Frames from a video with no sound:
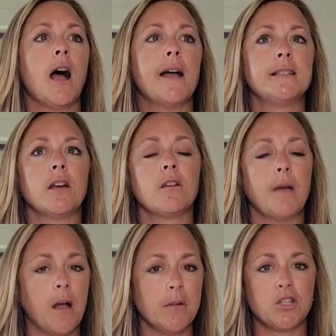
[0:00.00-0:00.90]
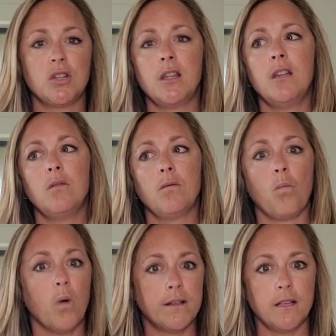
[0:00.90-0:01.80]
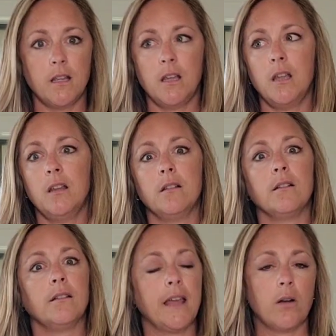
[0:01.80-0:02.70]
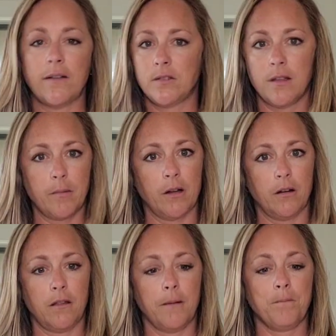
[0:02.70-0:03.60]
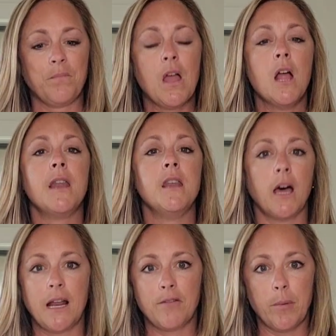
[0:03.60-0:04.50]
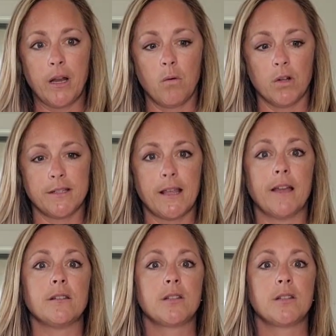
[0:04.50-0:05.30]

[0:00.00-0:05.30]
I tell them how much to eat, what to eat. They don't have to think about anything. Not everybody wants that.